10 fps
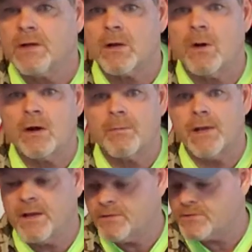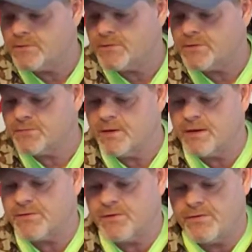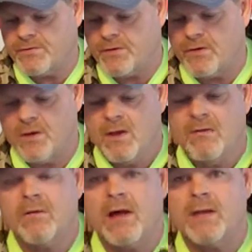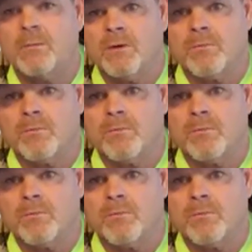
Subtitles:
go out and begin the search and rescue. So valuable.